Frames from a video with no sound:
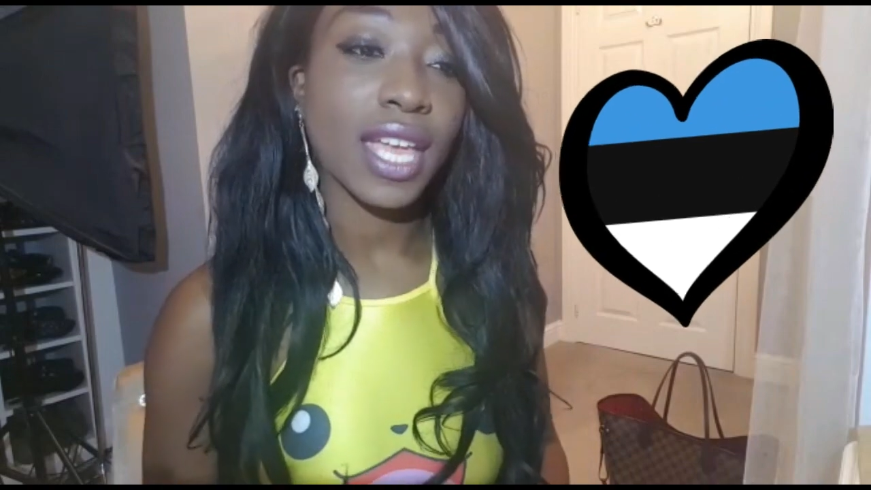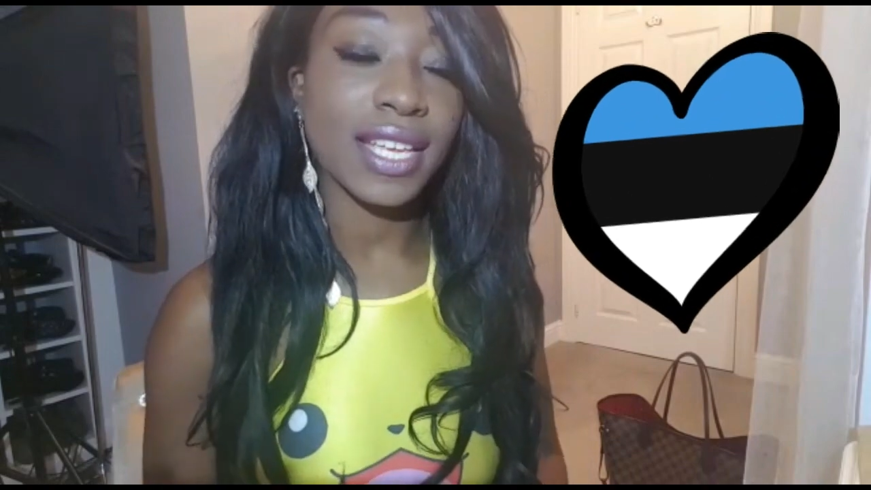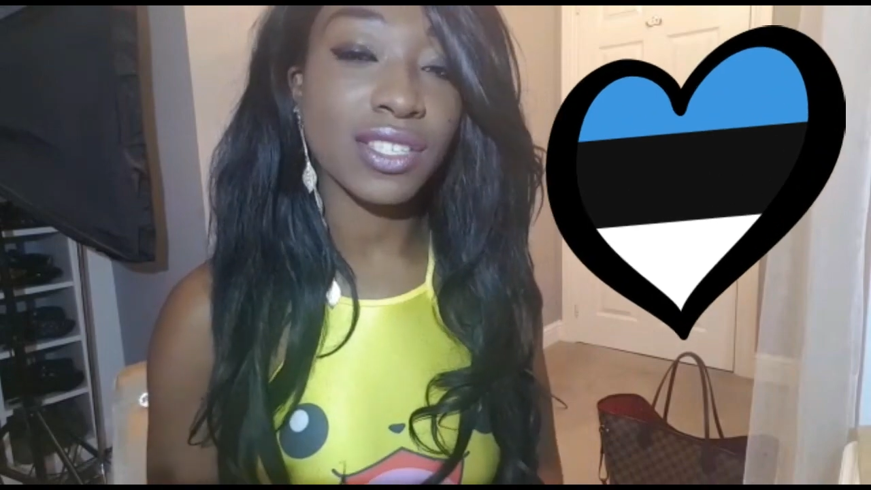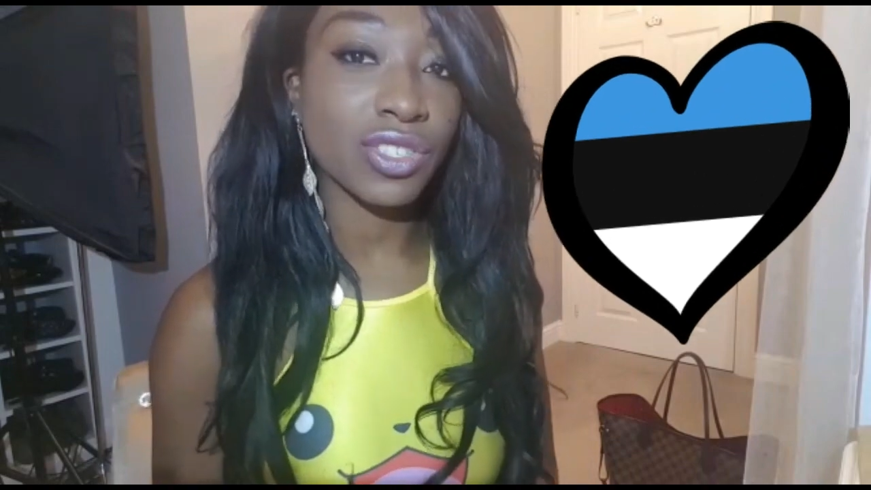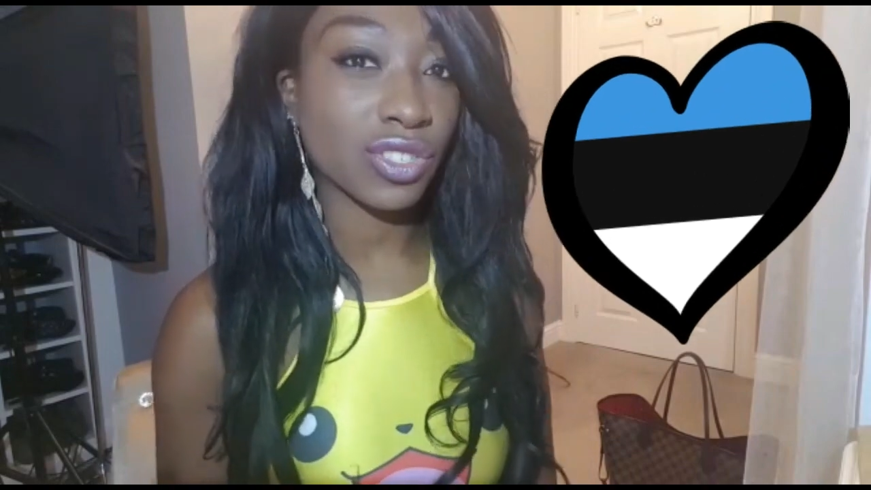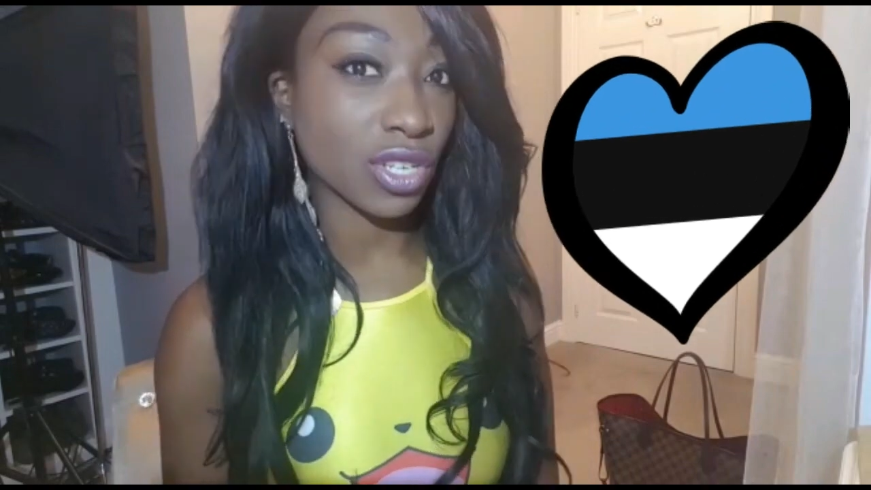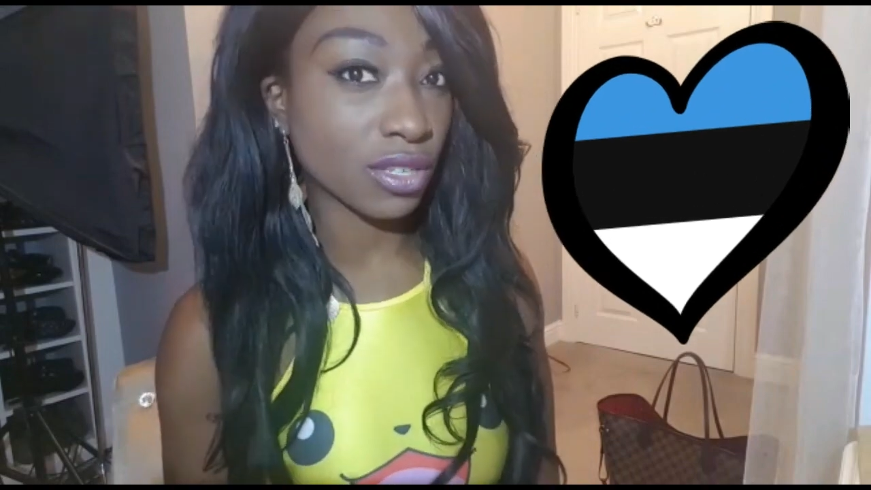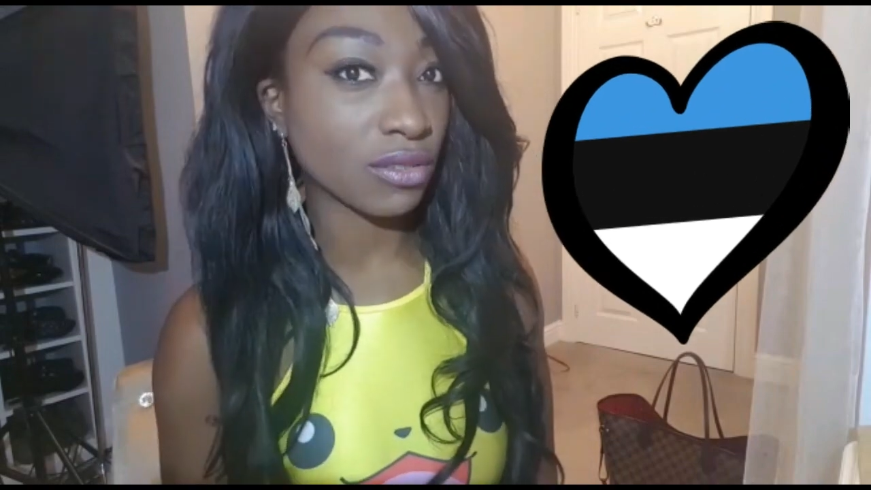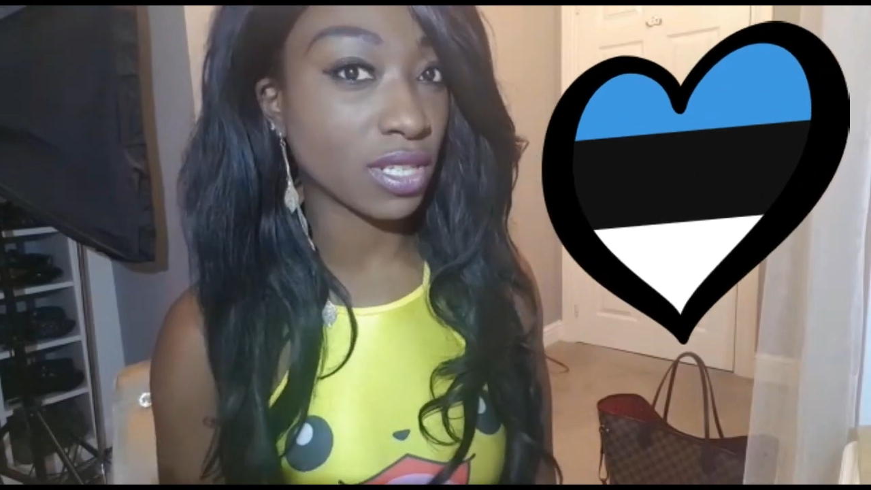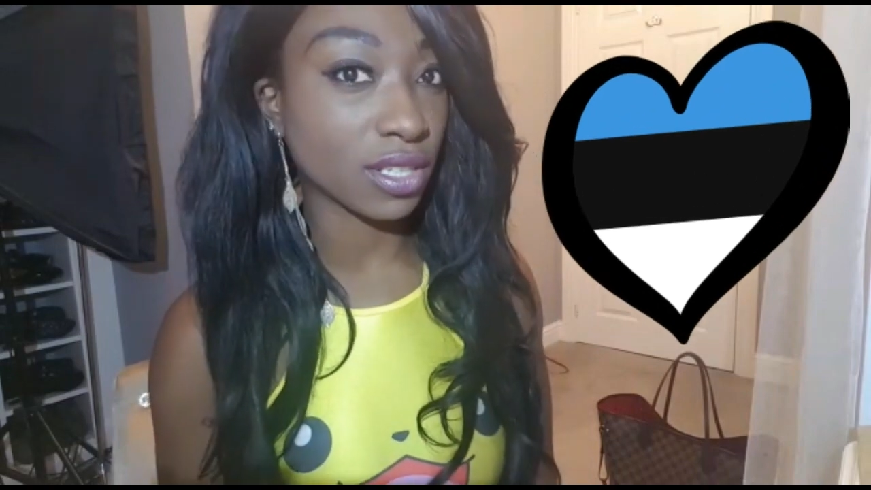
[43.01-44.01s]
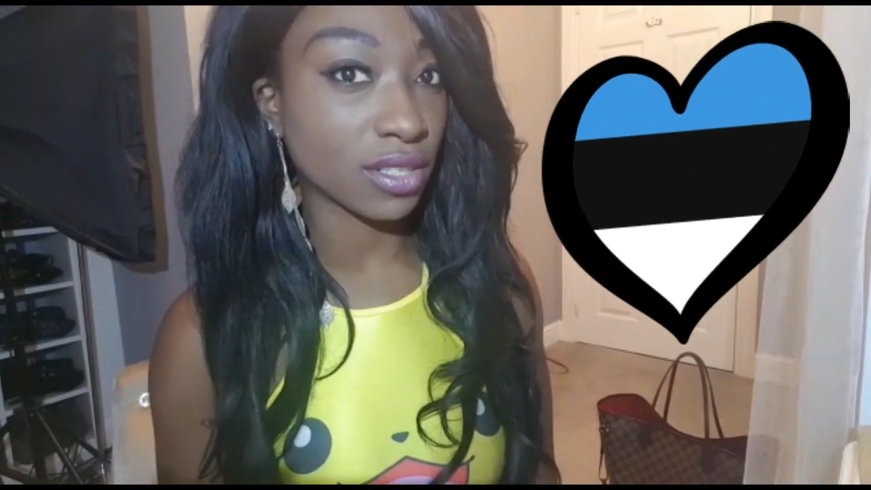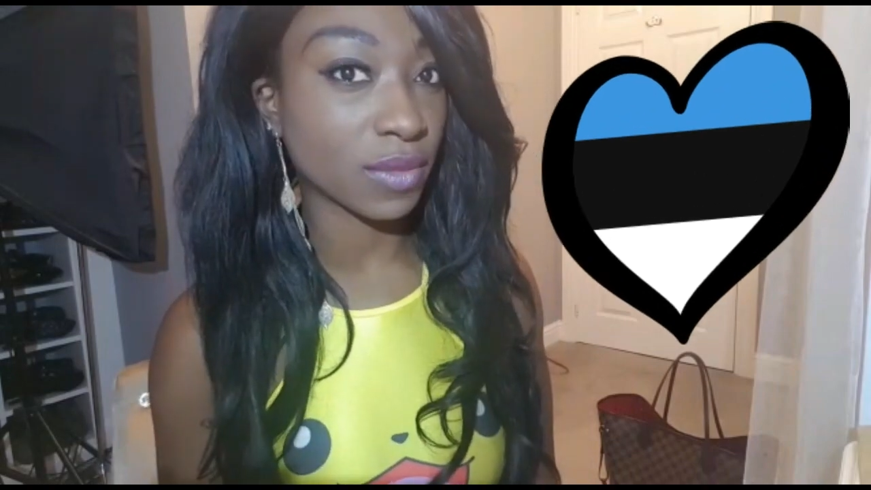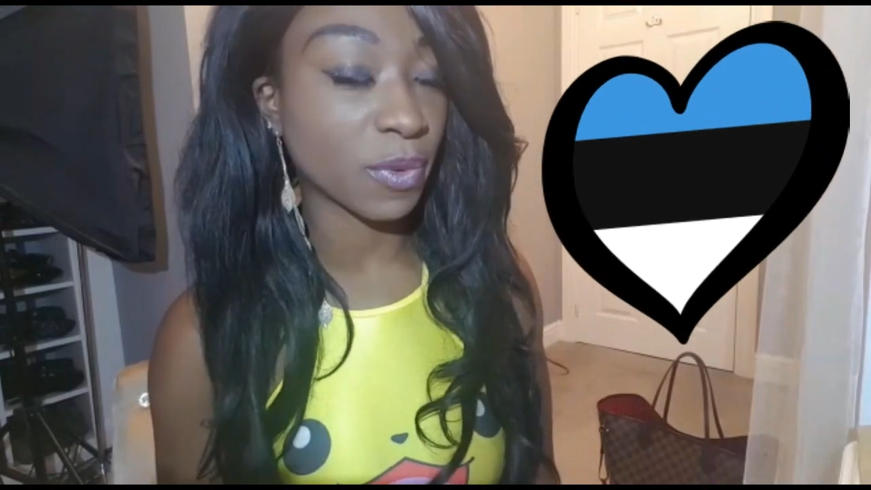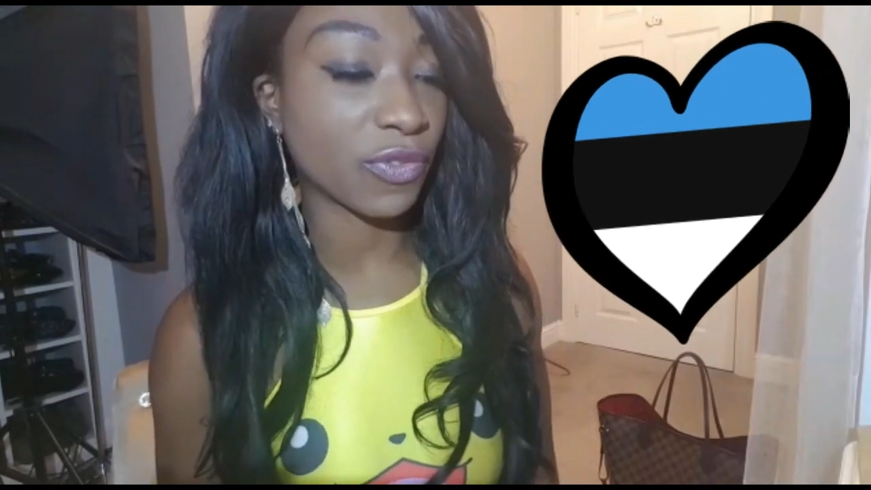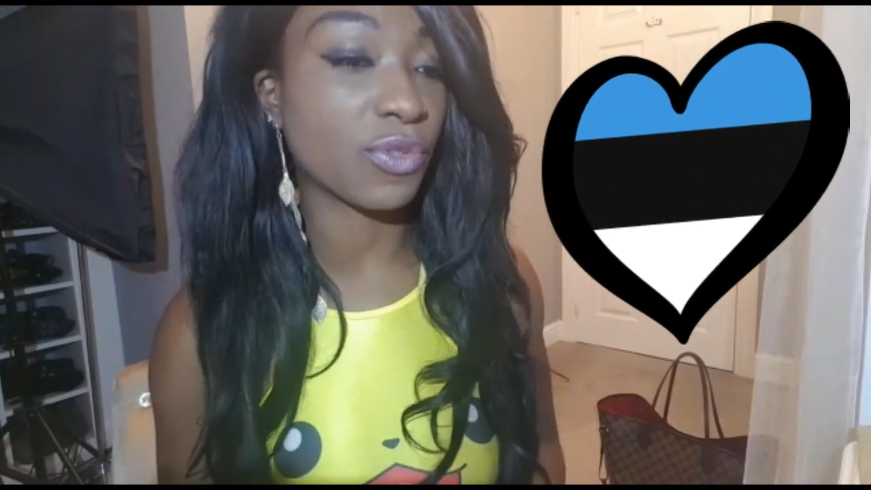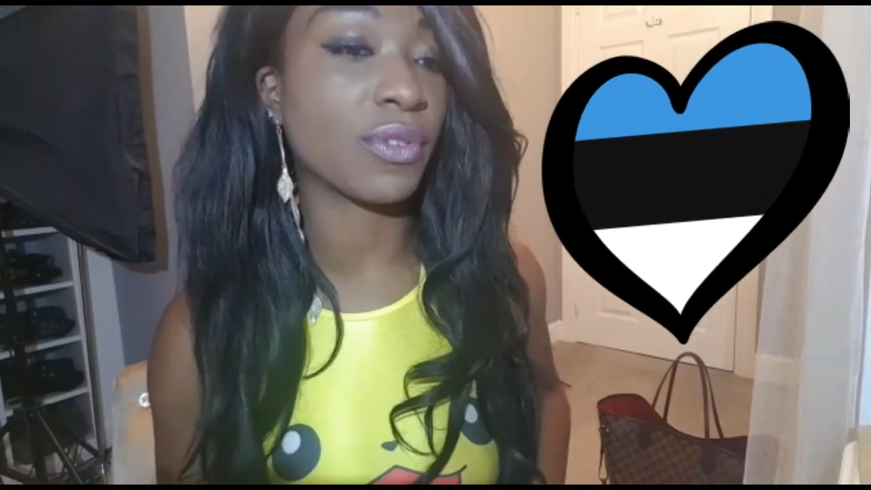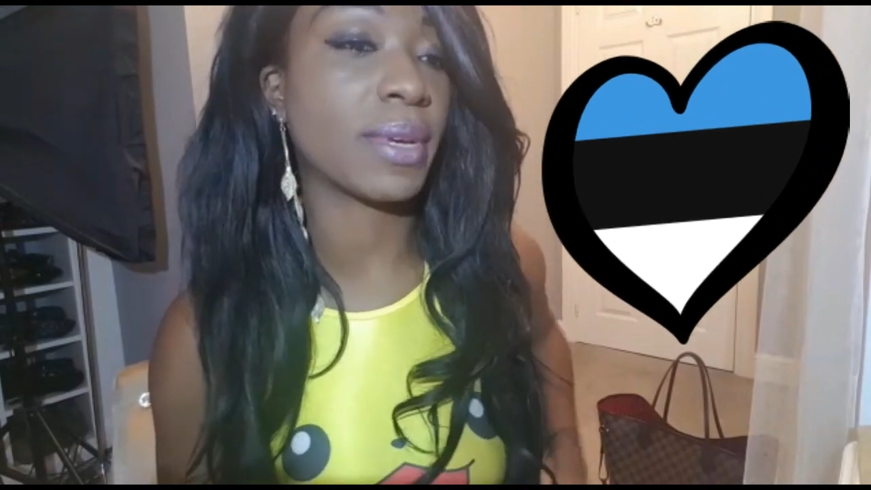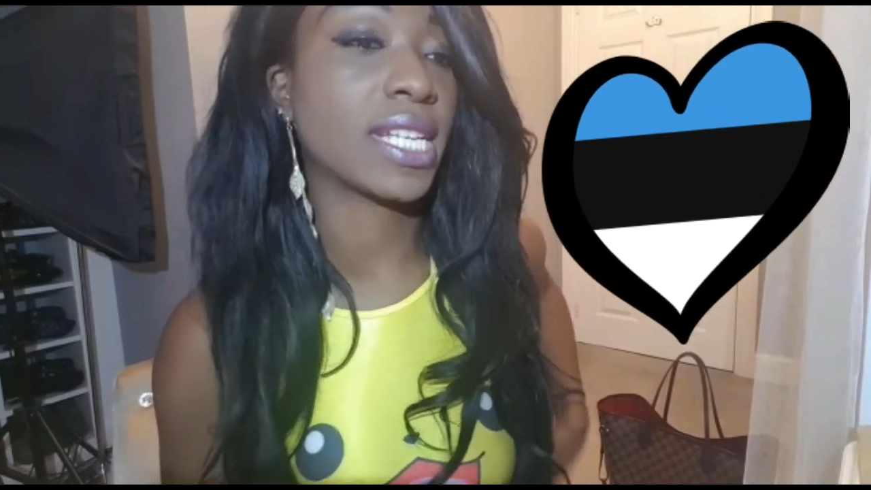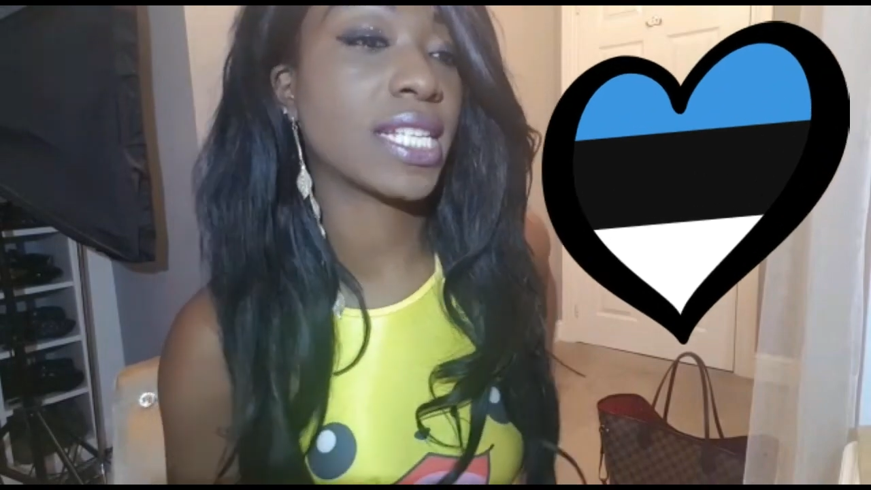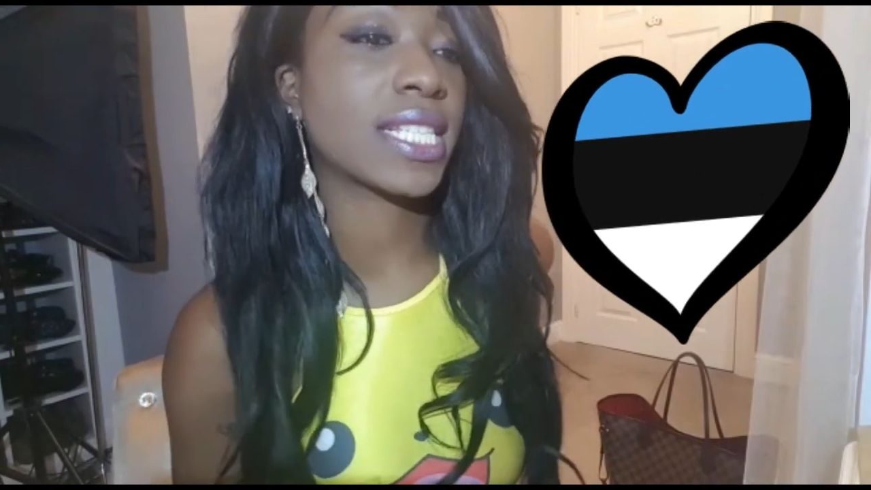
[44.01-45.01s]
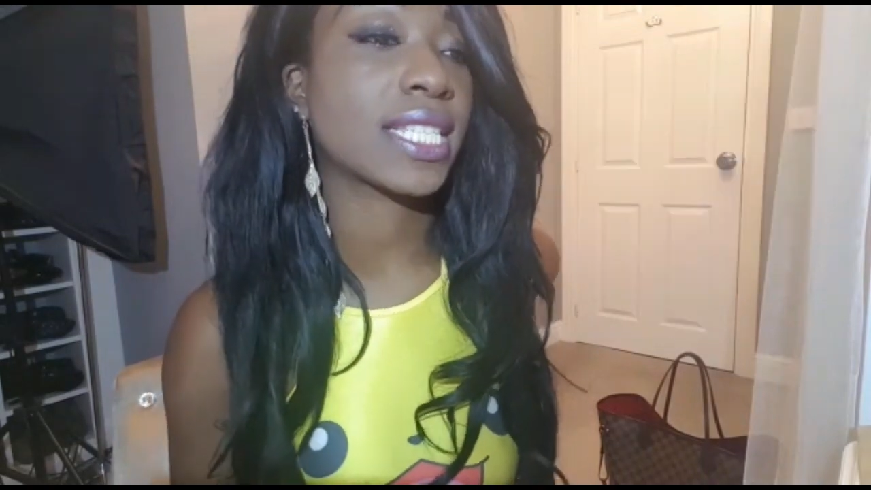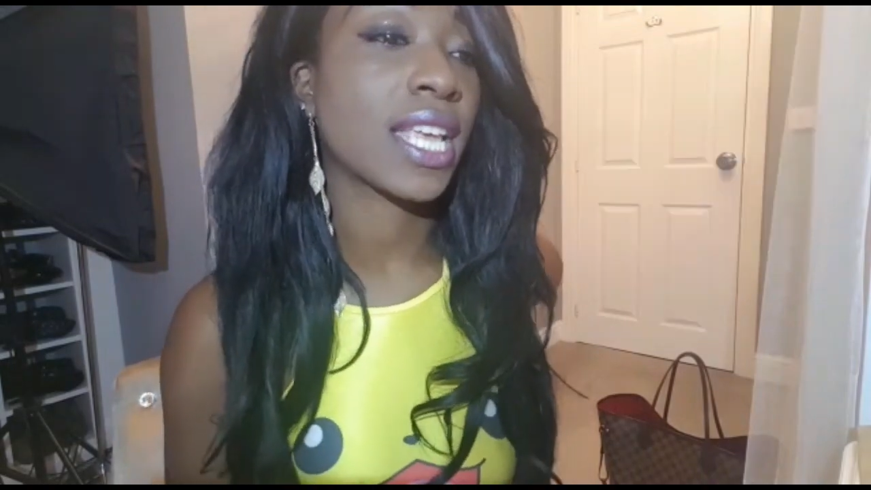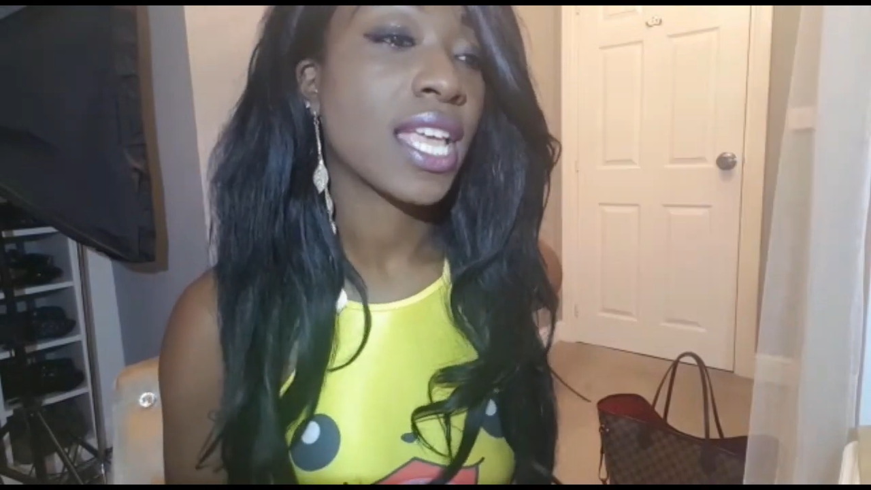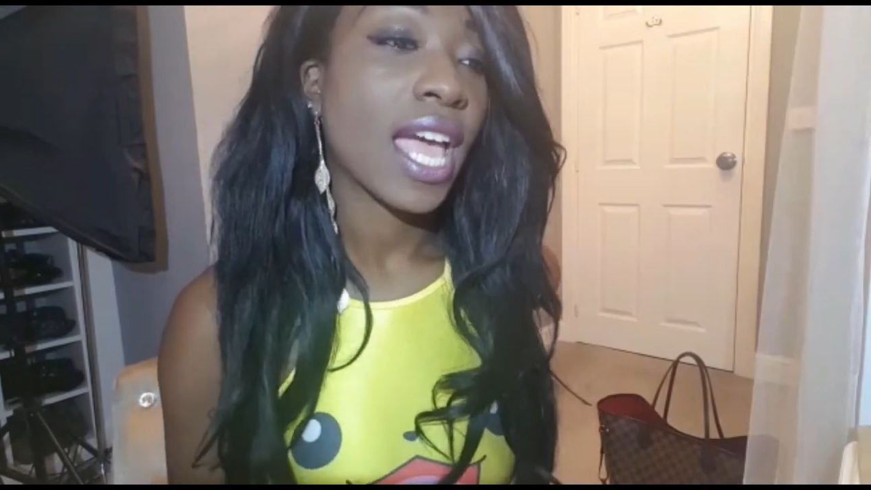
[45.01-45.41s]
Estonia's performance,